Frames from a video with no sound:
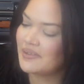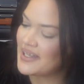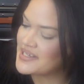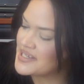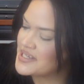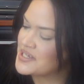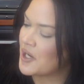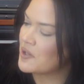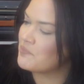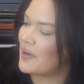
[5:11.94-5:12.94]
let's
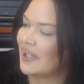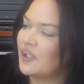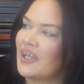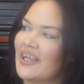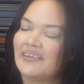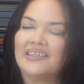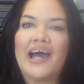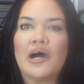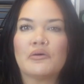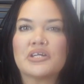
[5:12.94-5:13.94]
start by looking at the
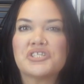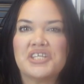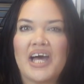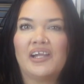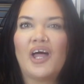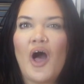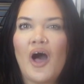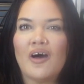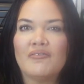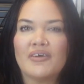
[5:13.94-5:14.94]
outer shell
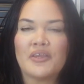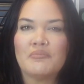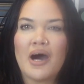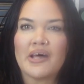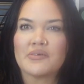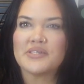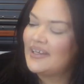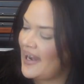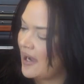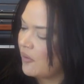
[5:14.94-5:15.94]
of the Monos.
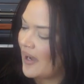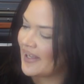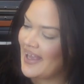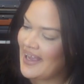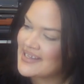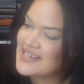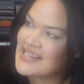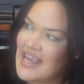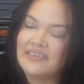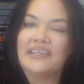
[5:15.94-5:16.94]
Now, I can
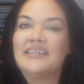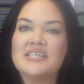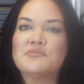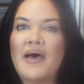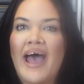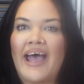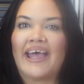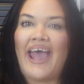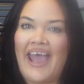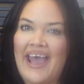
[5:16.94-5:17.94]
say that this
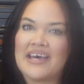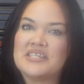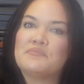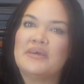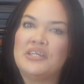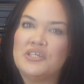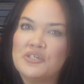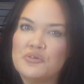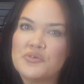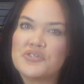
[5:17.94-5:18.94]
bag has been
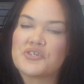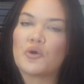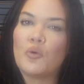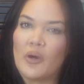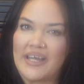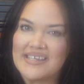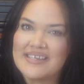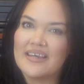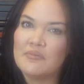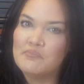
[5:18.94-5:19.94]
used
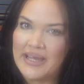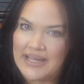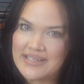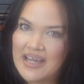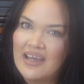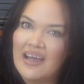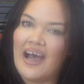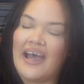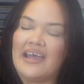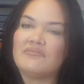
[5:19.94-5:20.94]
quite a bit.
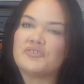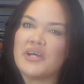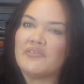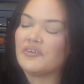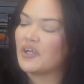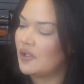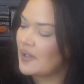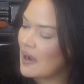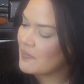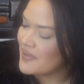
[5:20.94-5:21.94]
I have traveled a
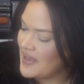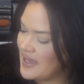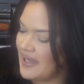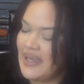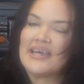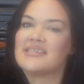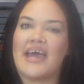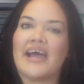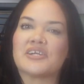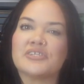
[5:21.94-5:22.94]
lot with it. It has
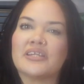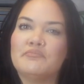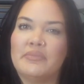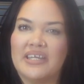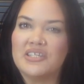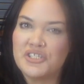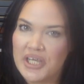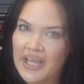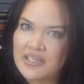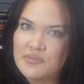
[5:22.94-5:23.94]
actually been
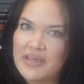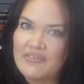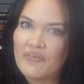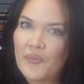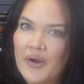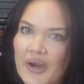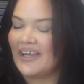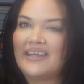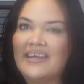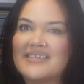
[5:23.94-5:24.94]
checked before,
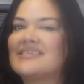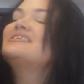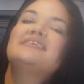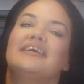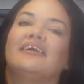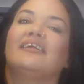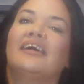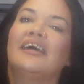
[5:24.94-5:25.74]
and it is still